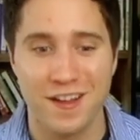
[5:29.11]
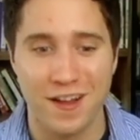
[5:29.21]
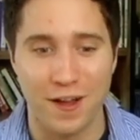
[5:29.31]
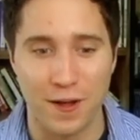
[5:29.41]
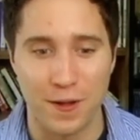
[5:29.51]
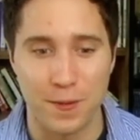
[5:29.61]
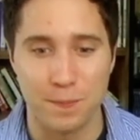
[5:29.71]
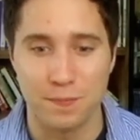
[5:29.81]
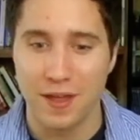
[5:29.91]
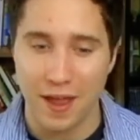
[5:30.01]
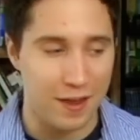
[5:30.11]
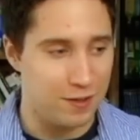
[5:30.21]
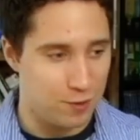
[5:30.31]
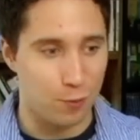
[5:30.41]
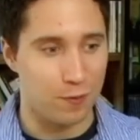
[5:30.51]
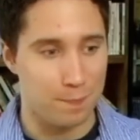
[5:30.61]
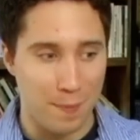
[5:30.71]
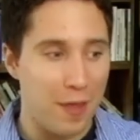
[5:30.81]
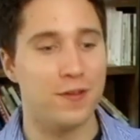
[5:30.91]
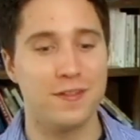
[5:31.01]
And your
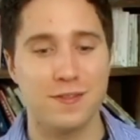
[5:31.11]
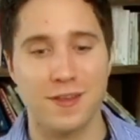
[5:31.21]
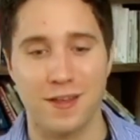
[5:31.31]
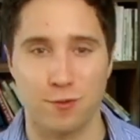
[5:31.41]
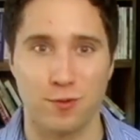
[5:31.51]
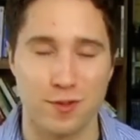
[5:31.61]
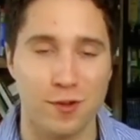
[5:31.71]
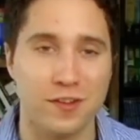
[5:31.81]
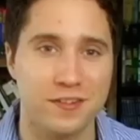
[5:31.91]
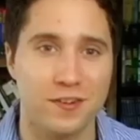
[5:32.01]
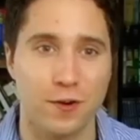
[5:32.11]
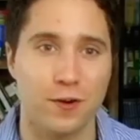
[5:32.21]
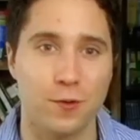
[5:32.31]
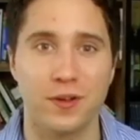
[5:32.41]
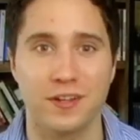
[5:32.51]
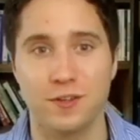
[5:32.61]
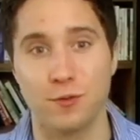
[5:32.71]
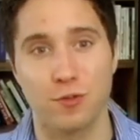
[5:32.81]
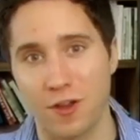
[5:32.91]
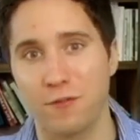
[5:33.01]
methods, as a result, are going
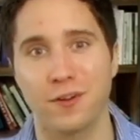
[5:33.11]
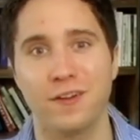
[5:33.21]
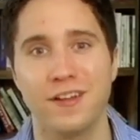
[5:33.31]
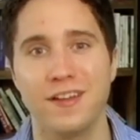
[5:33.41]
to suffer.